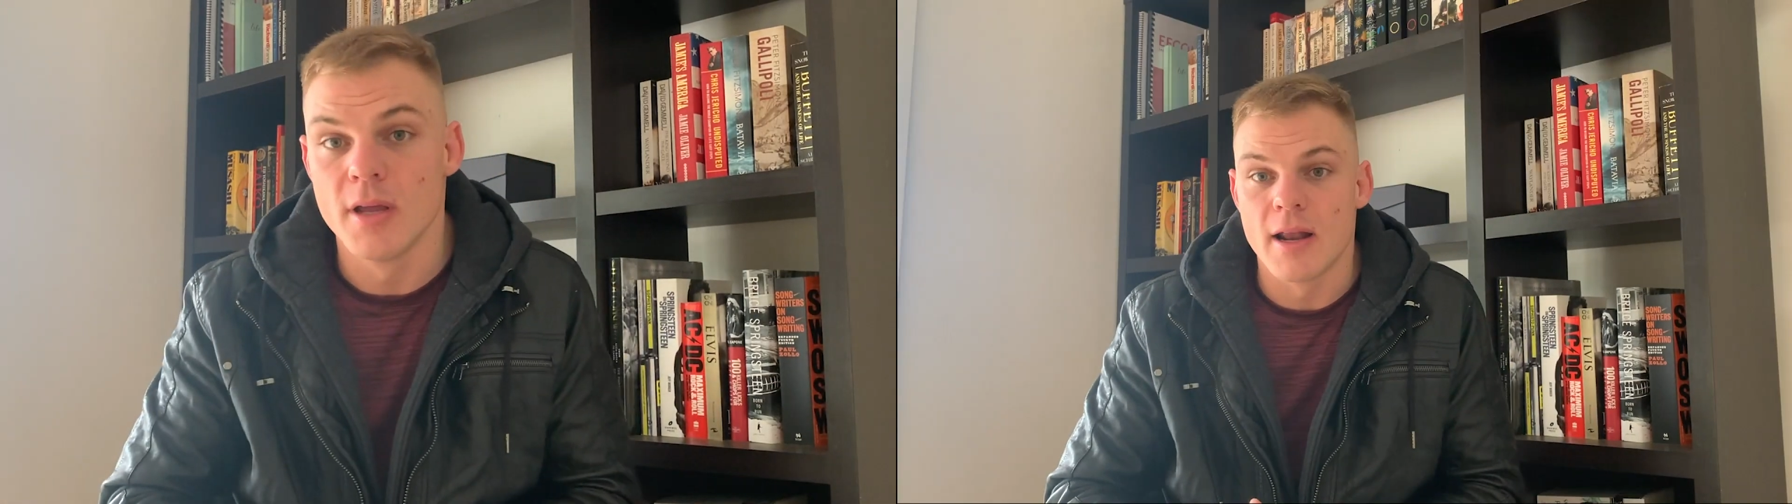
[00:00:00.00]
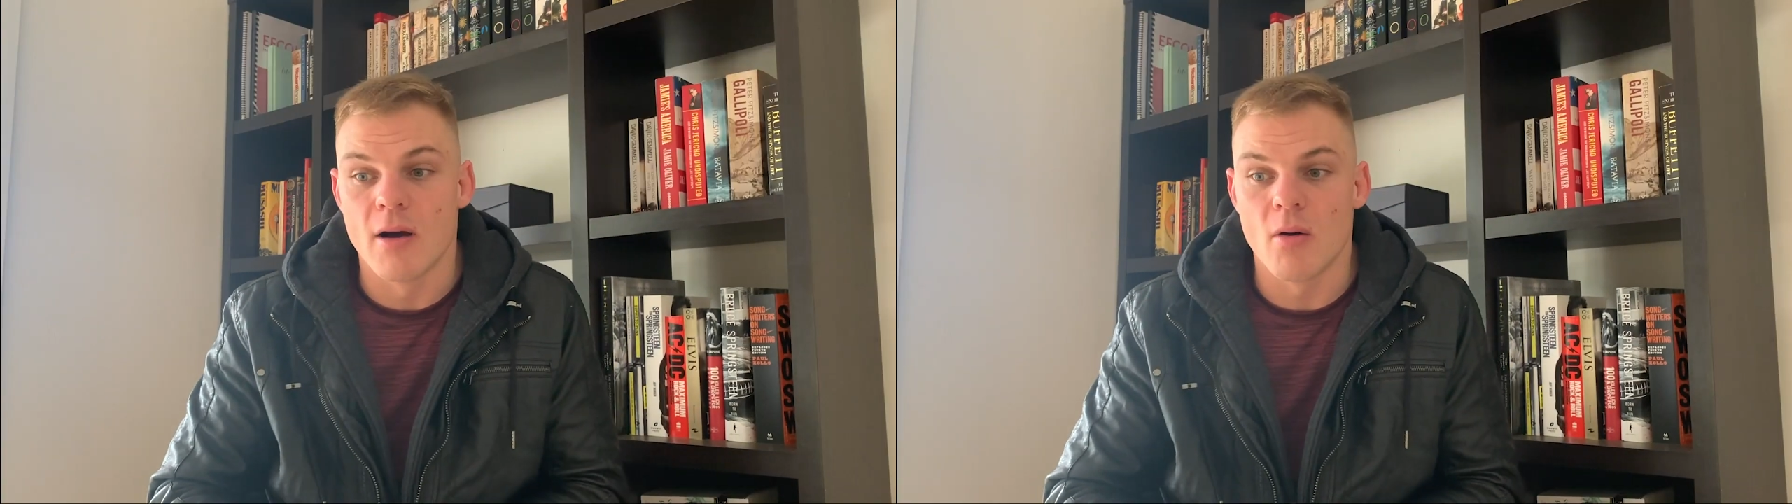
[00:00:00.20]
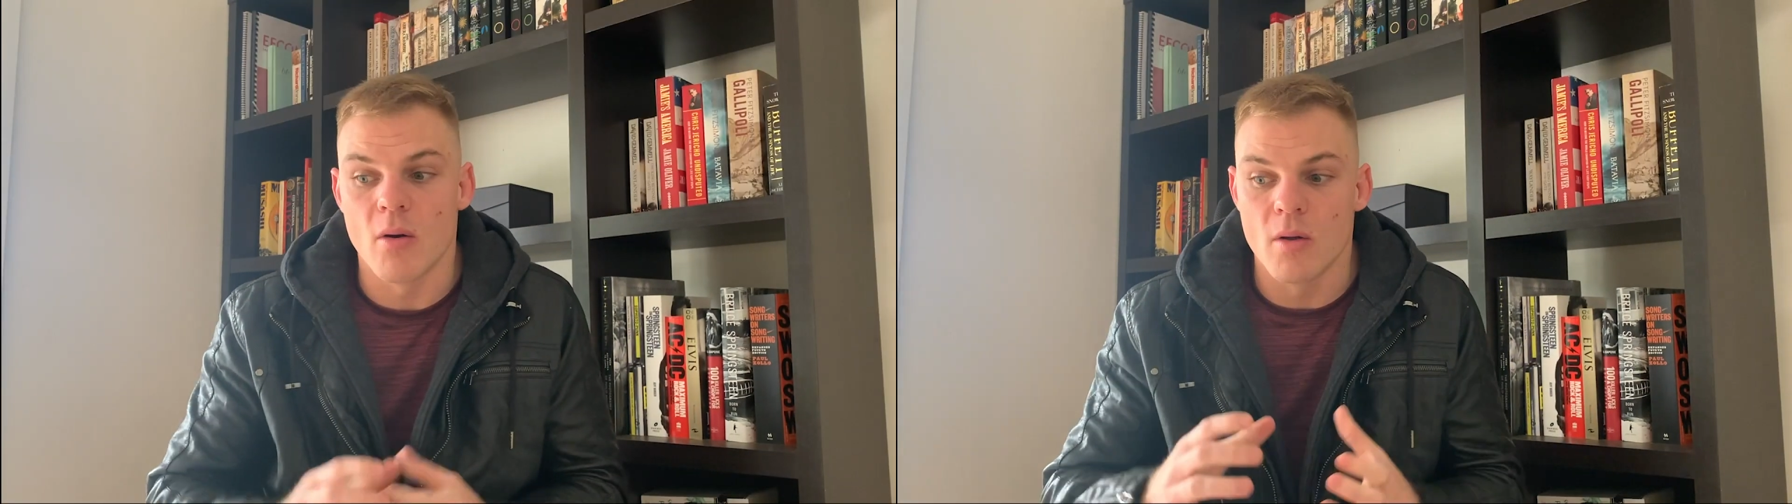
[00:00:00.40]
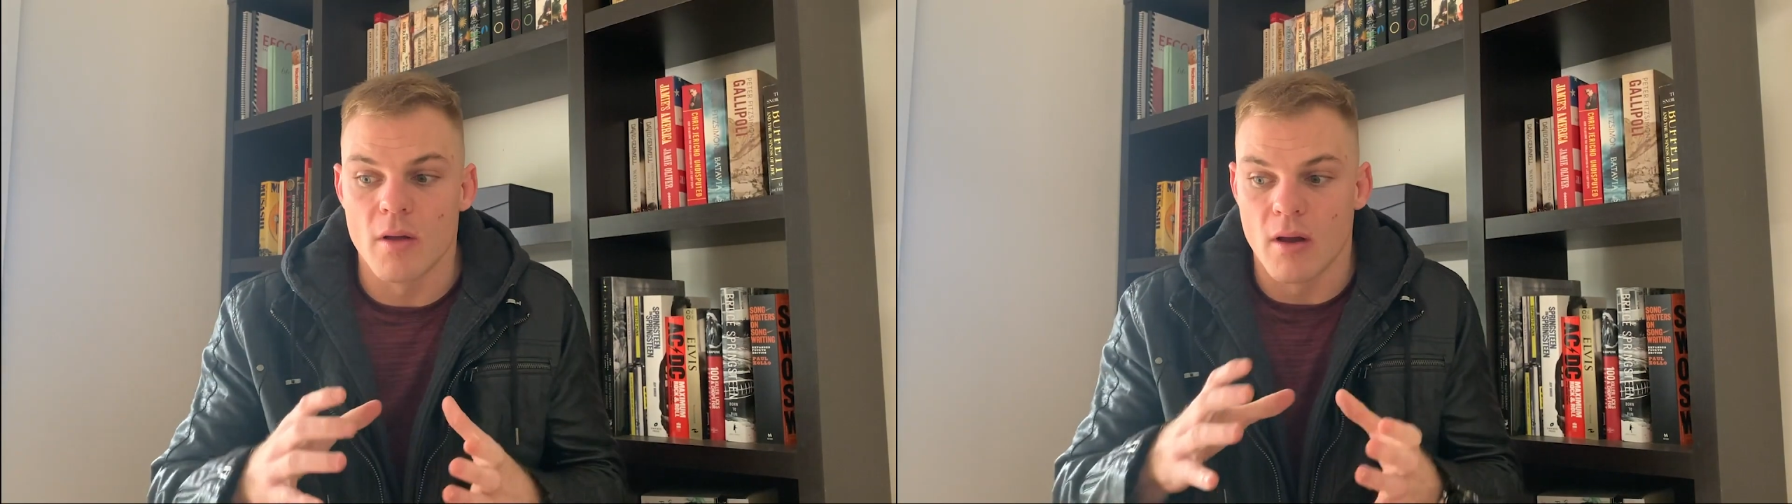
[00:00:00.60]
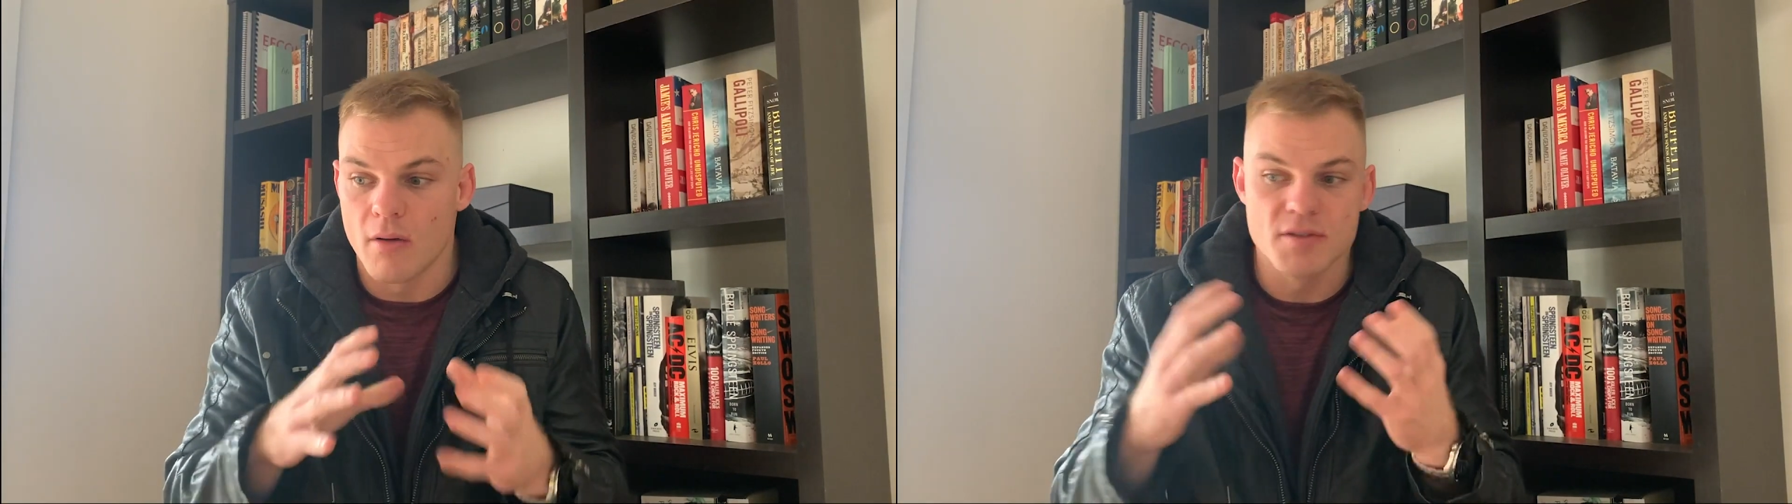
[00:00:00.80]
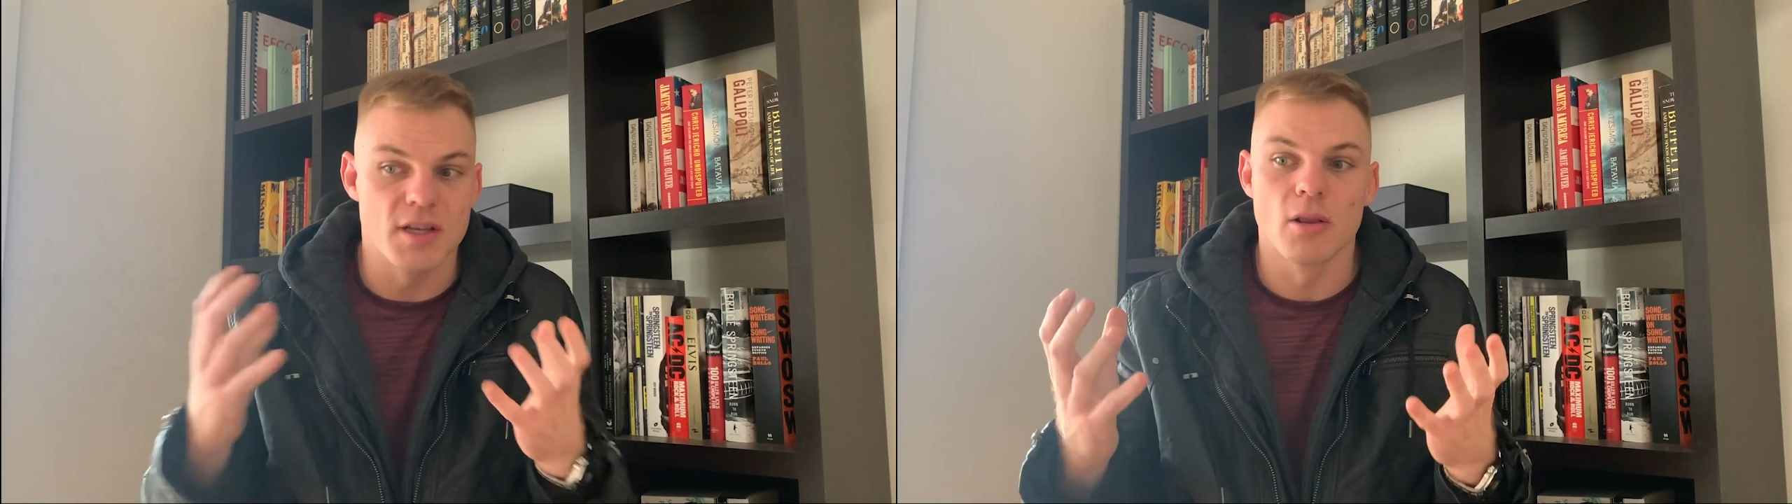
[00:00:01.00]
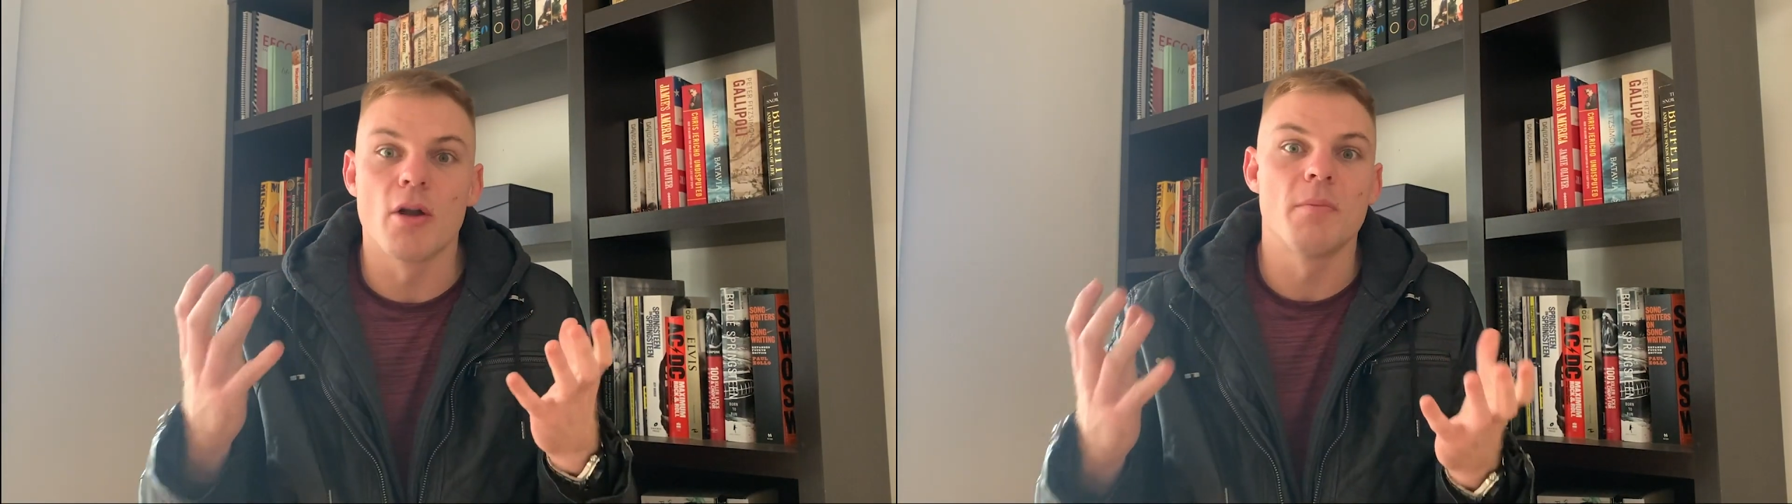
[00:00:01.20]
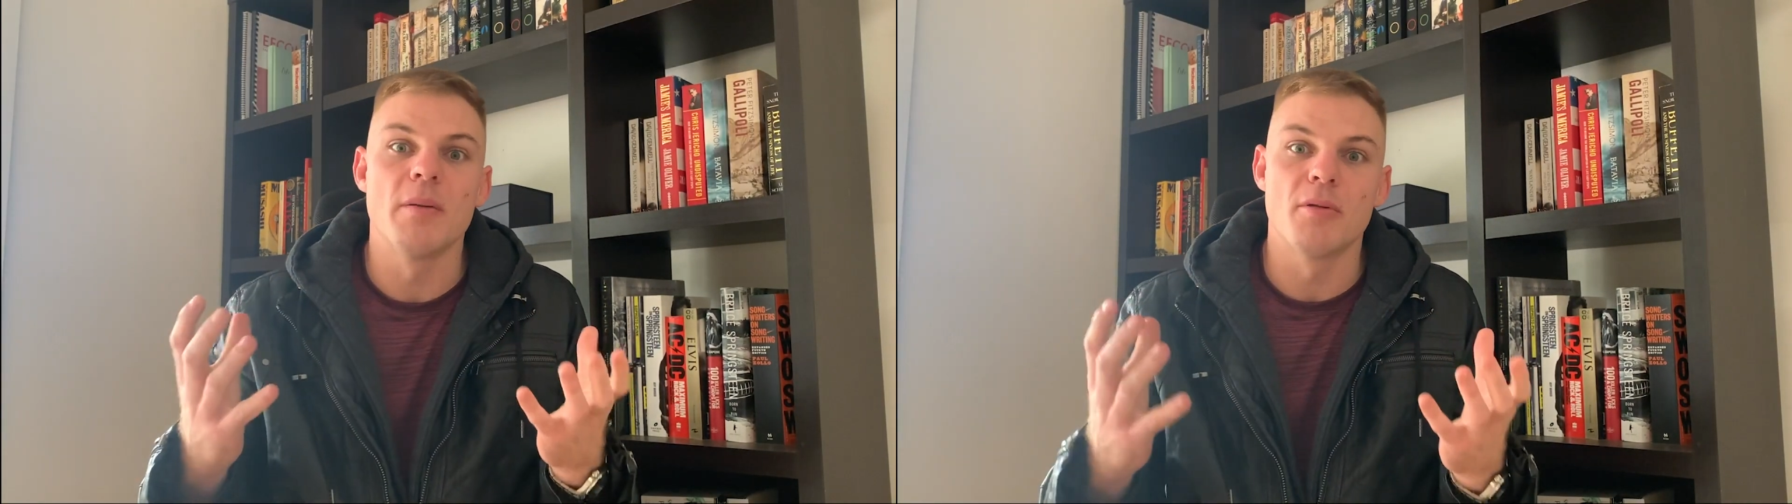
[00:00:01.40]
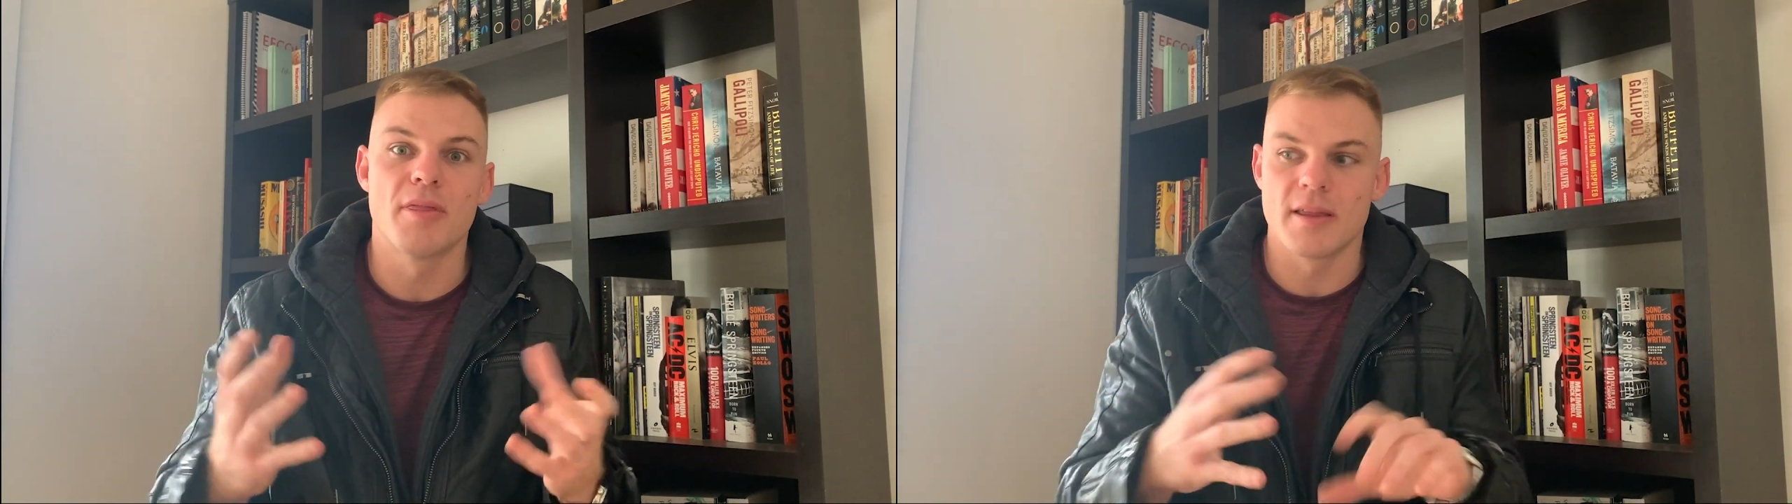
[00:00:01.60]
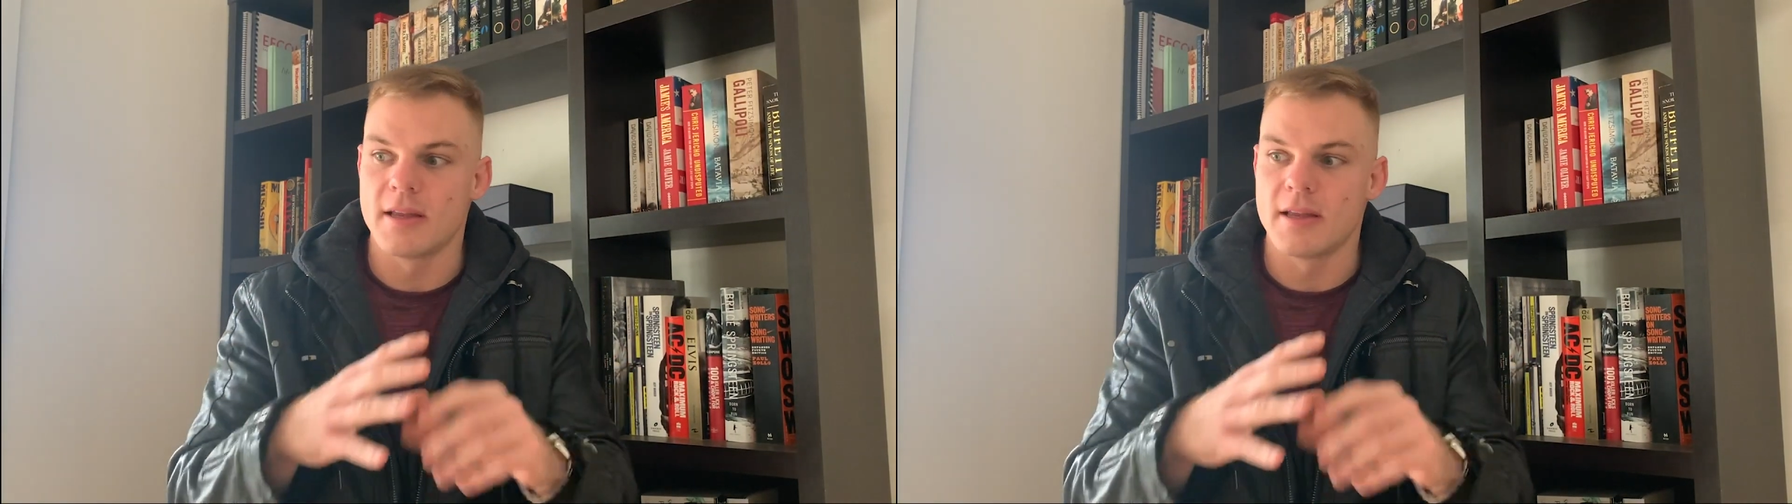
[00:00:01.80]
Now, obviously a lot of people think